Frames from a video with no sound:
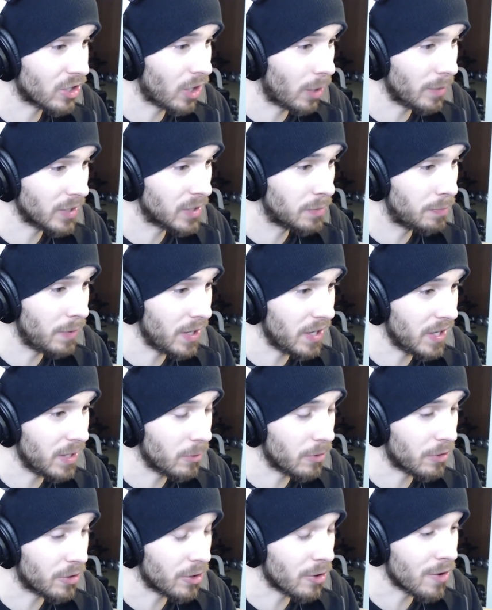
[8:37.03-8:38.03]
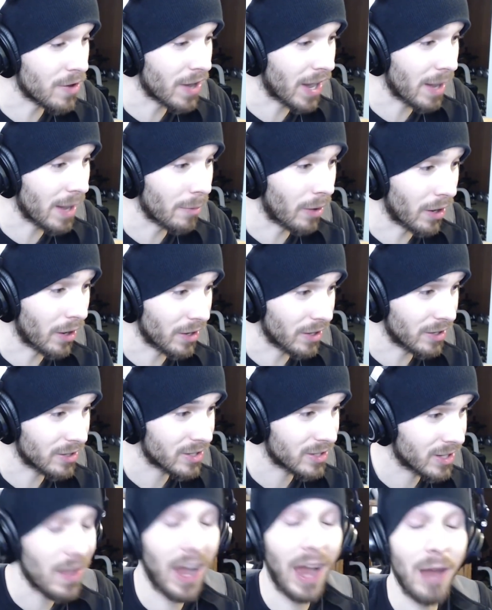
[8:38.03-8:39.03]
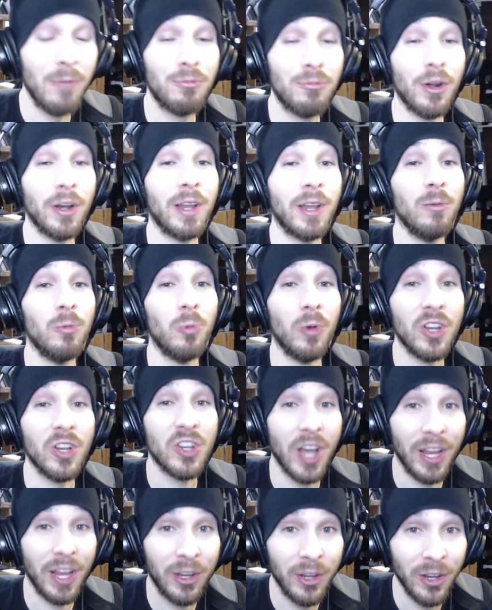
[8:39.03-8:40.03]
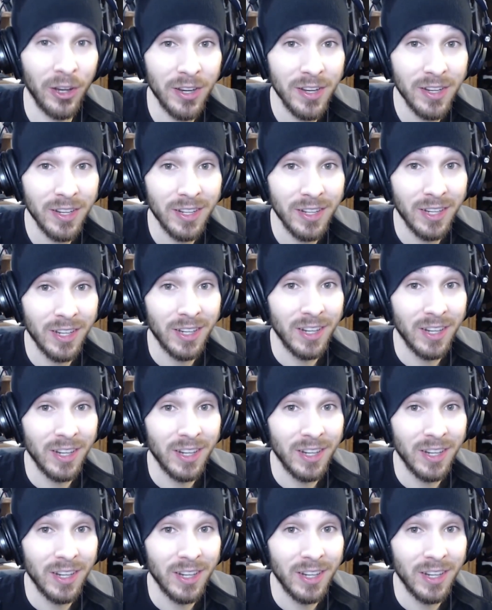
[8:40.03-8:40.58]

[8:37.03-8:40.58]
Charmx beanie with your name on it? I friggin' wish I could.